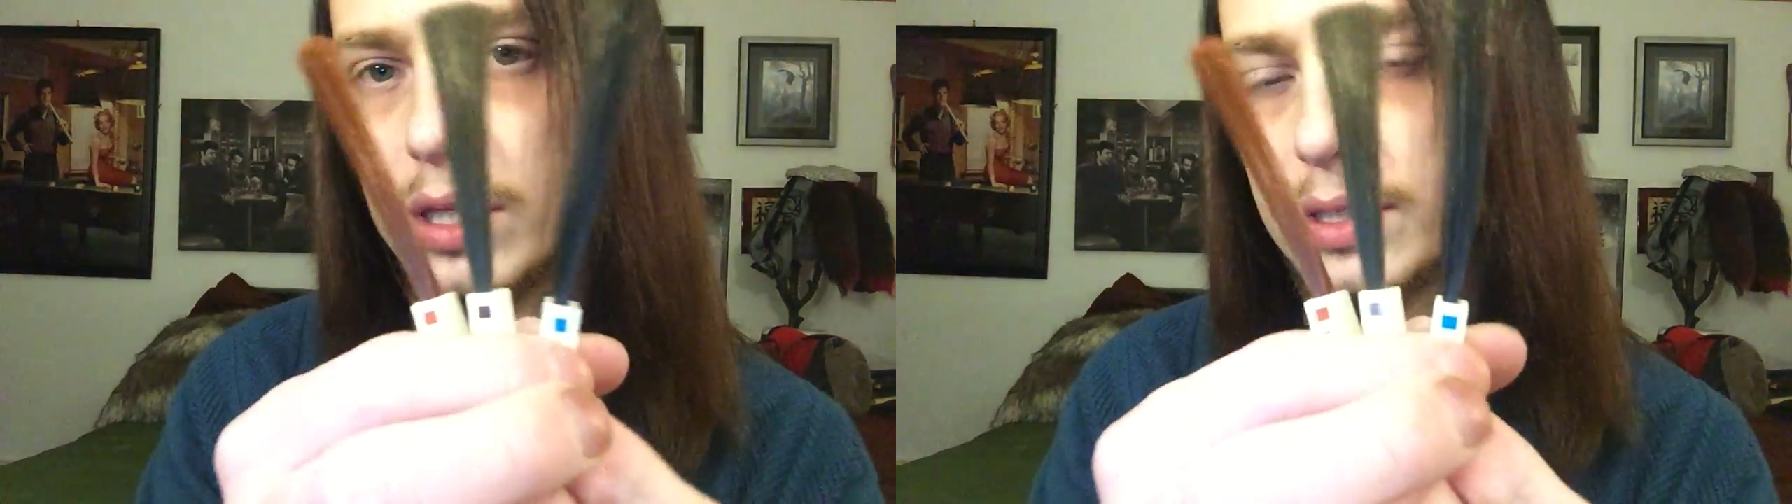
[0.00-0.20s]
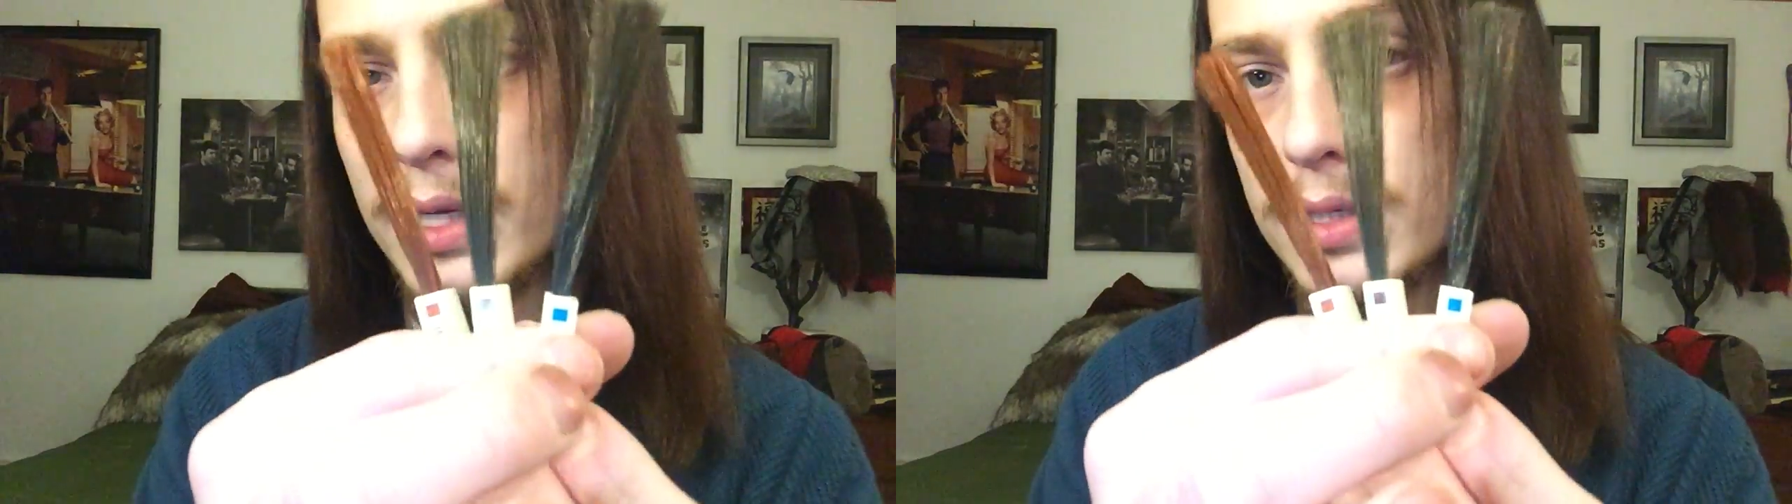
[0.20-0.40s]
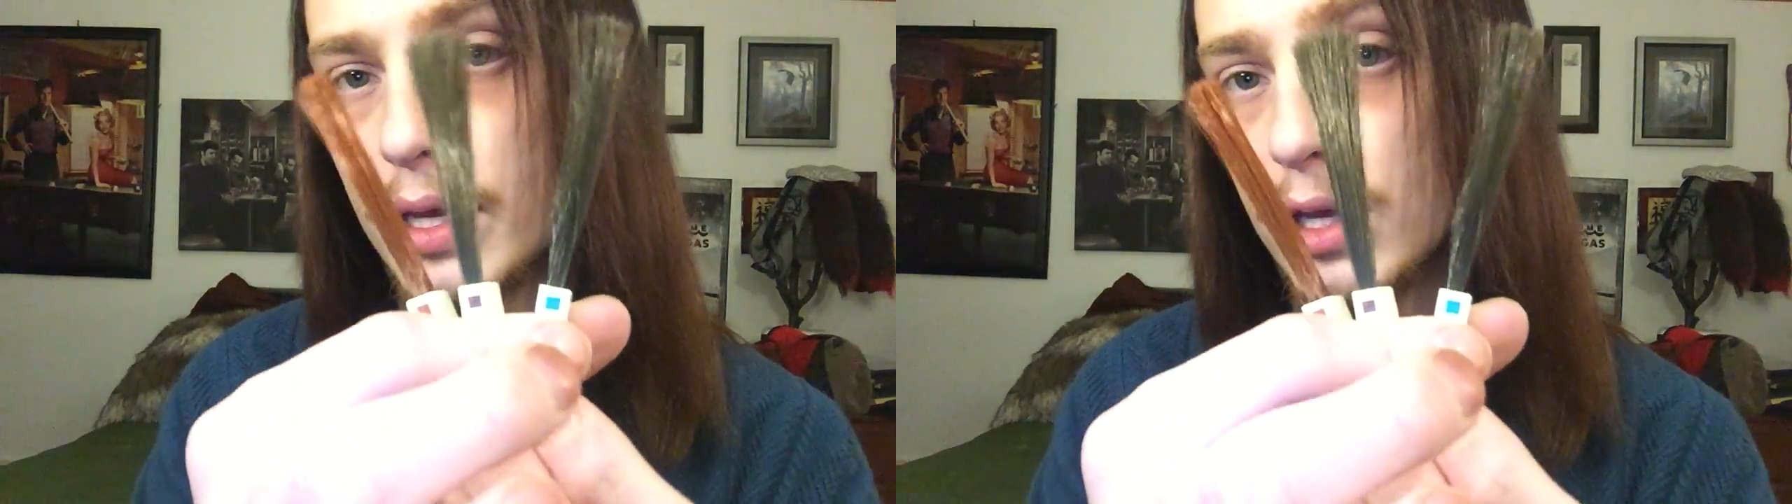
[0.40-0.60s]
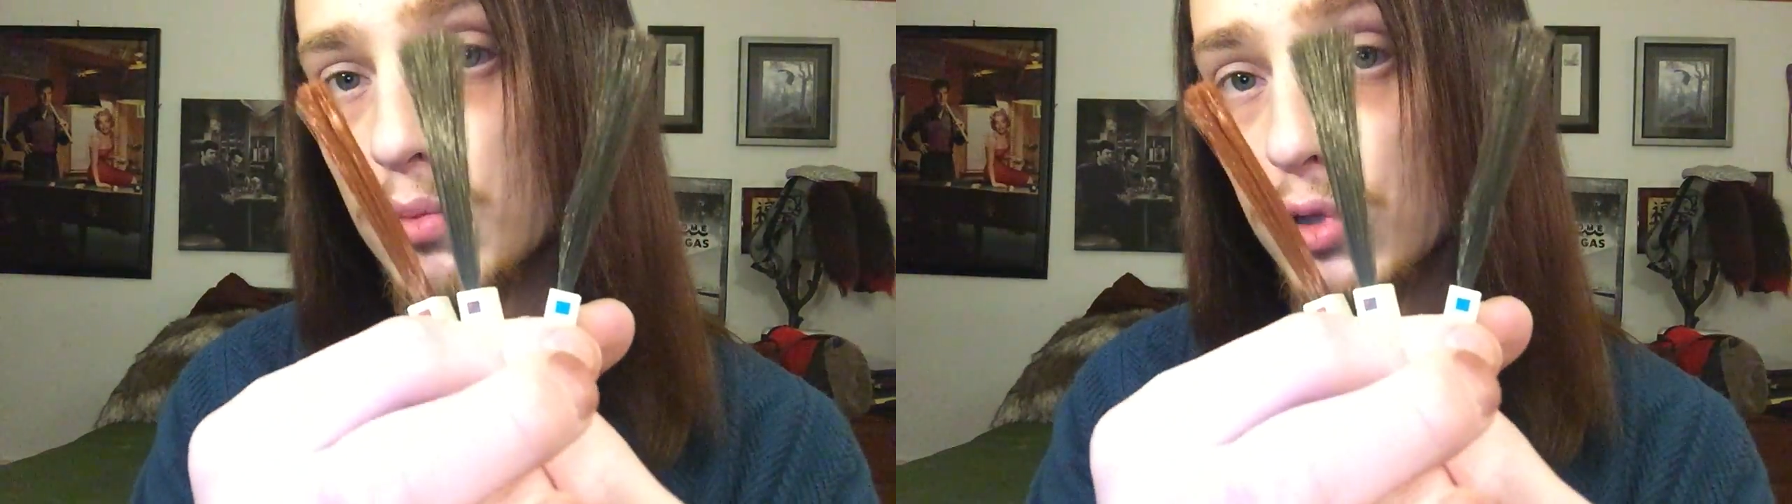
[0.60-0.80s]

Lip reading: This has like a